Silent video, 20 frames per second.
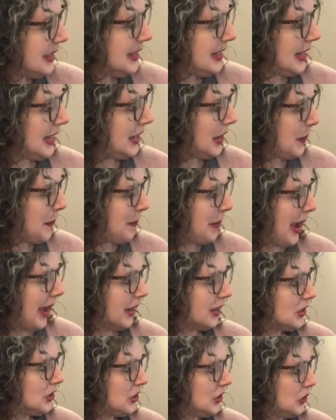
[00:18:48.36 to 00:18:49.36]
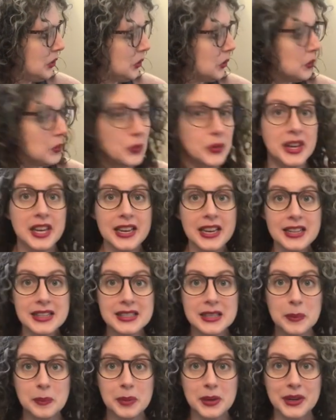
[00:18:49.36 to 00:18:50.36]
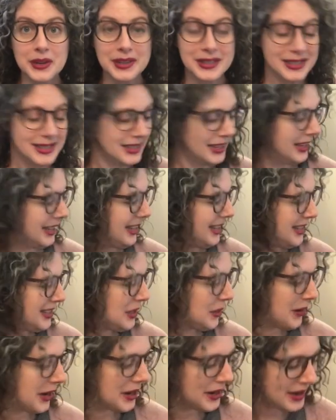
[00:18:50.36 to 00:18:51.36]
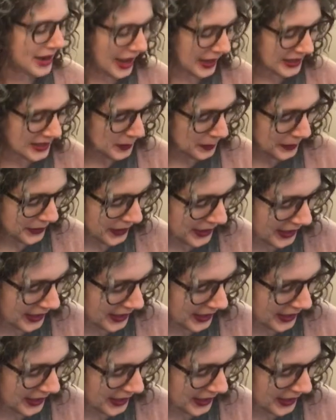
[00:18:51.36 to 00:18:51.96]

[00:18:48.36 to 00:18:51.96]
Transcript: get back to reading some books. So our next book